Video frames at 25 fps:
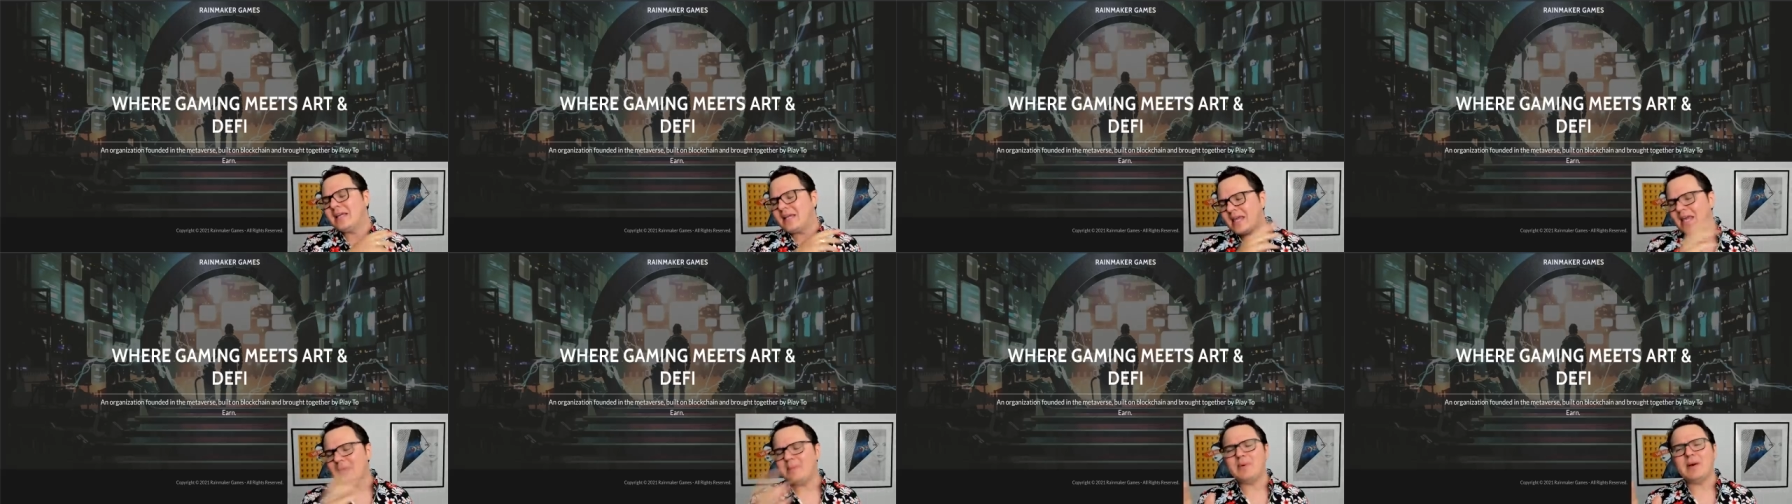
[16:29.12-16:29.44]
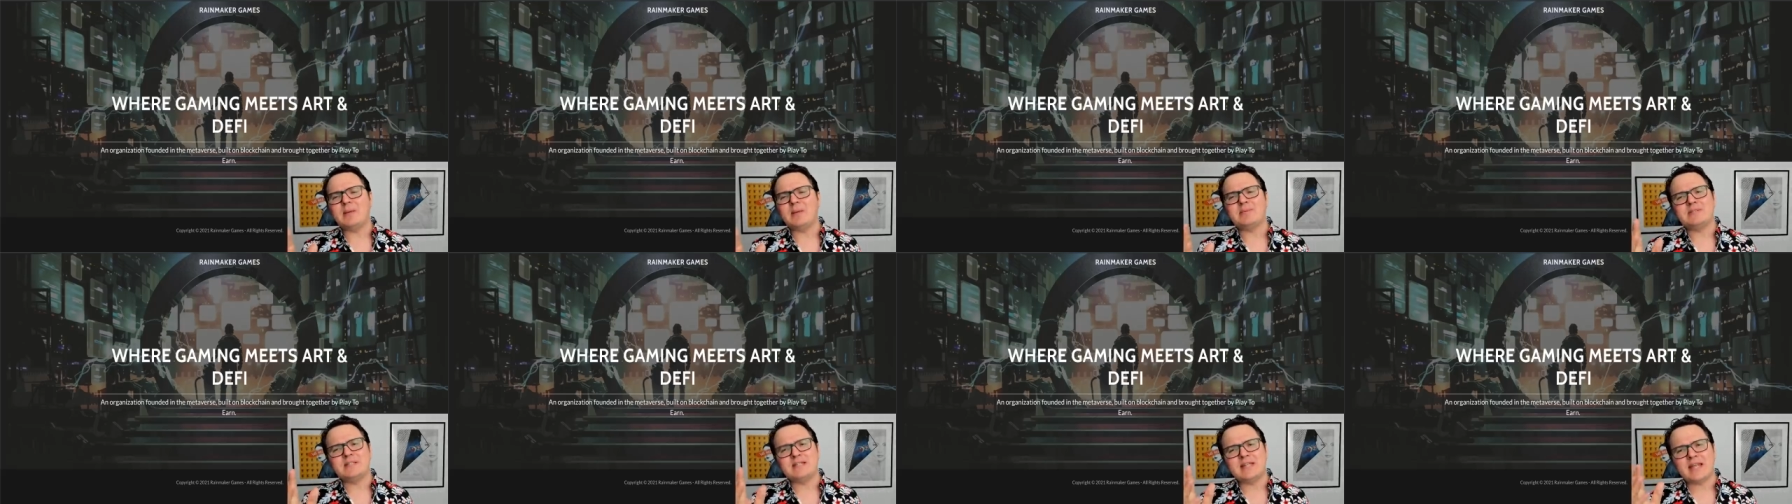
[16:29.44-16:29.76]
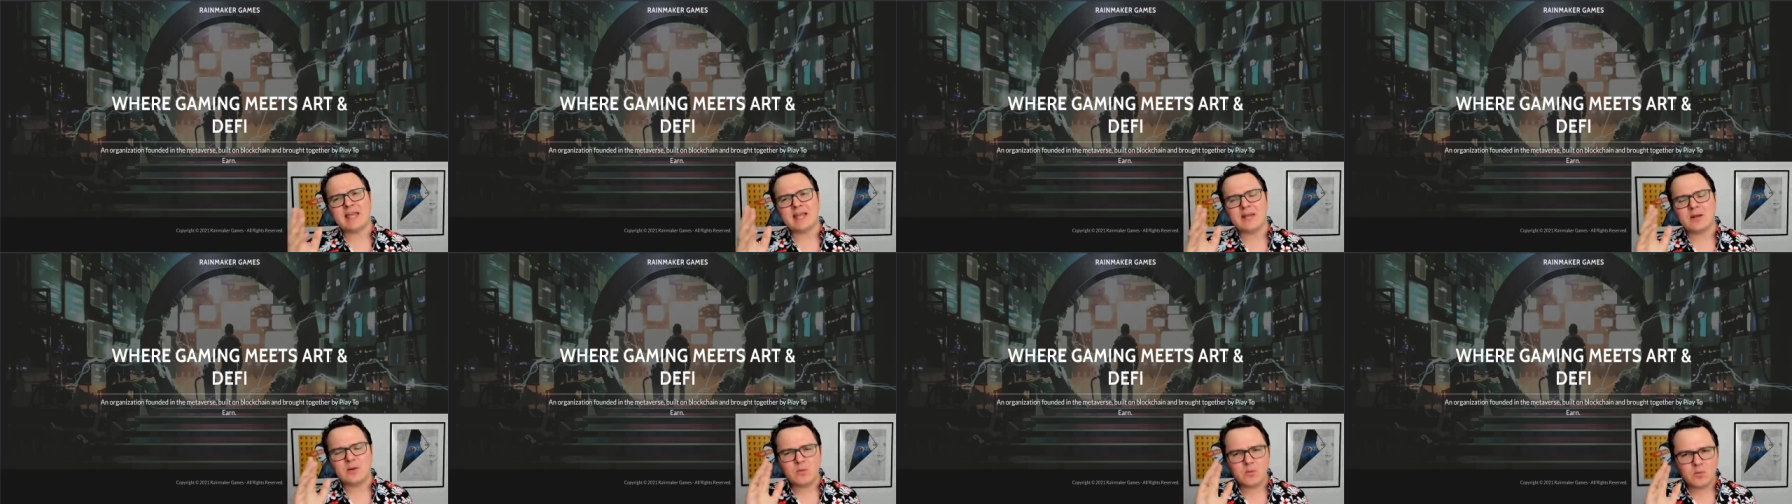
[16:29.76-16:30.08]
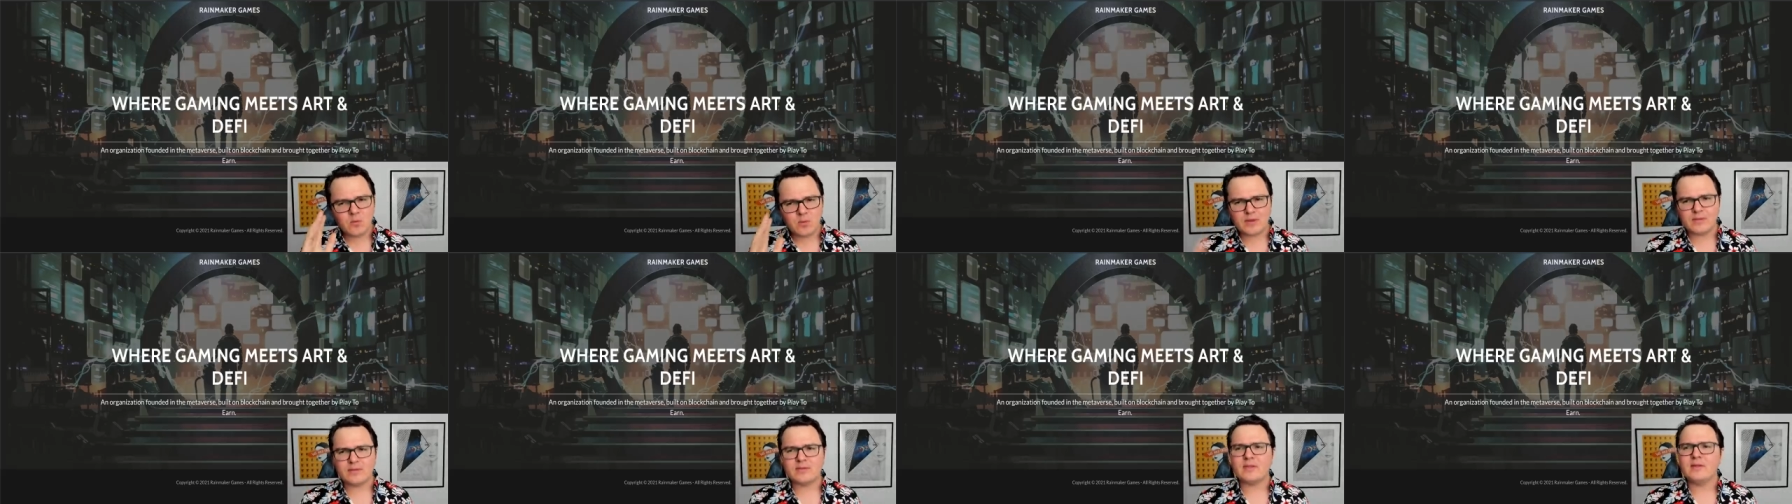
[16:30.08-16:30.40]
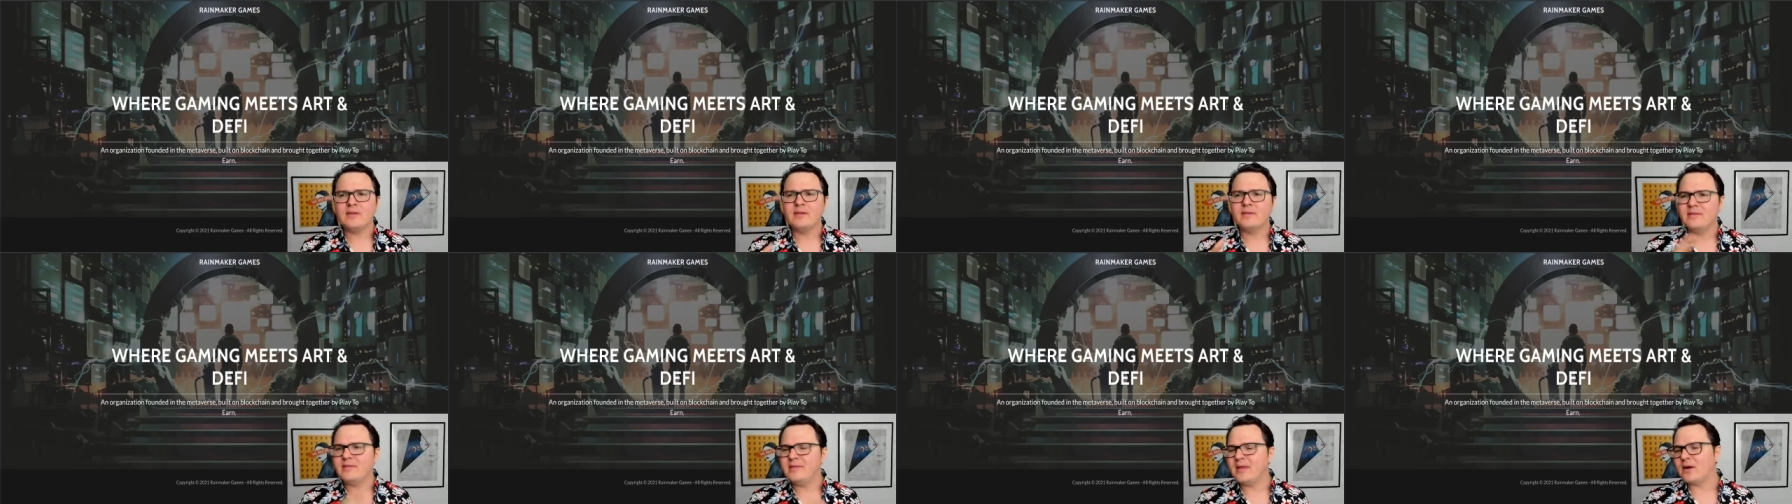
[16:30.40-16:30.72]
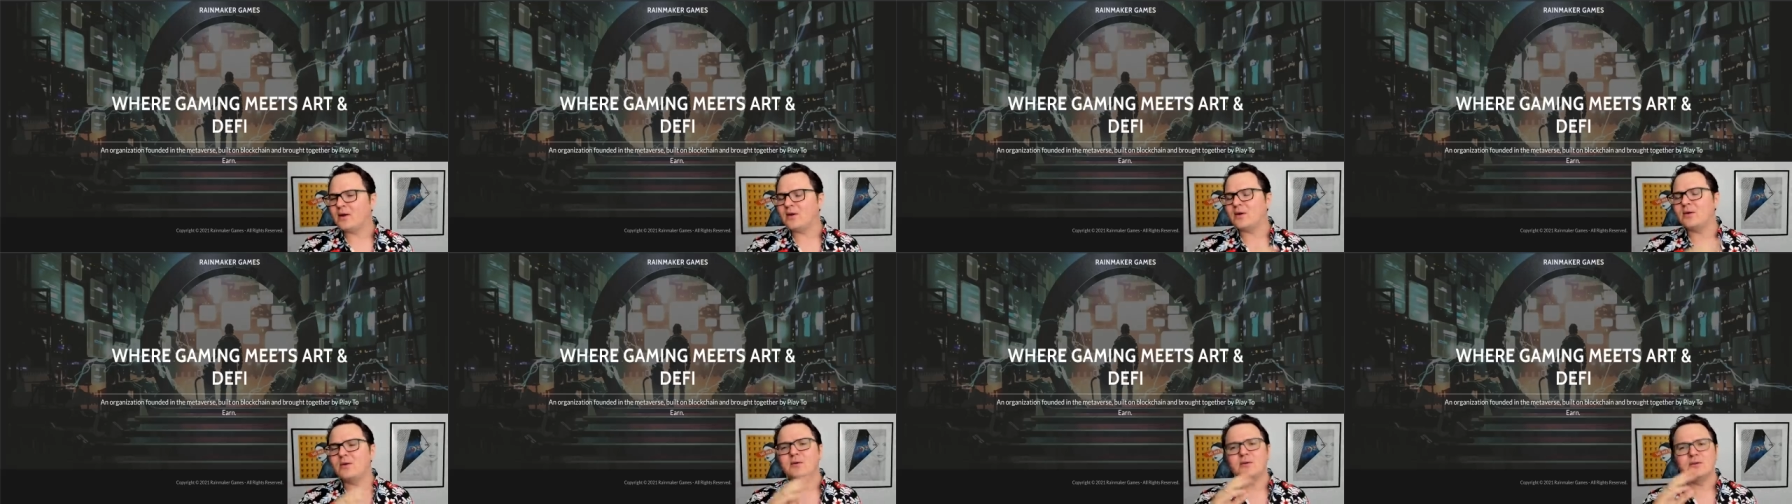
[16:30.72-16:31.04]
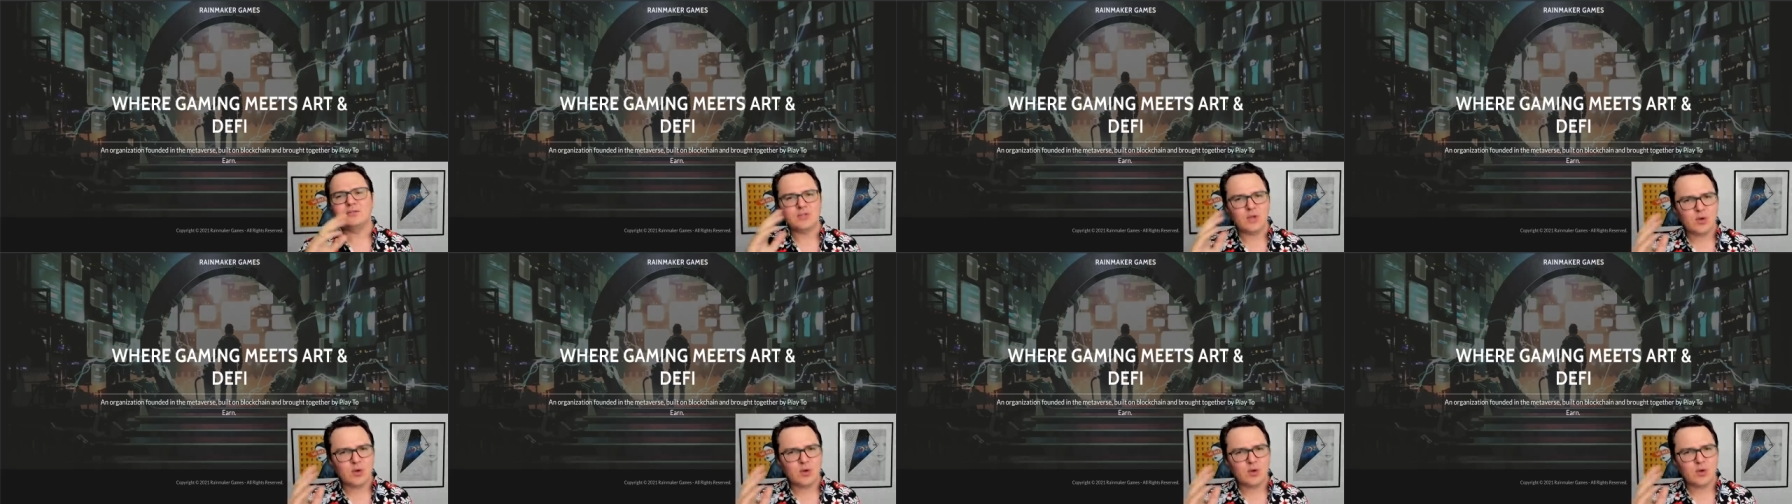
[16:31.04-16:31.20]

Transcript: Keep up to date with their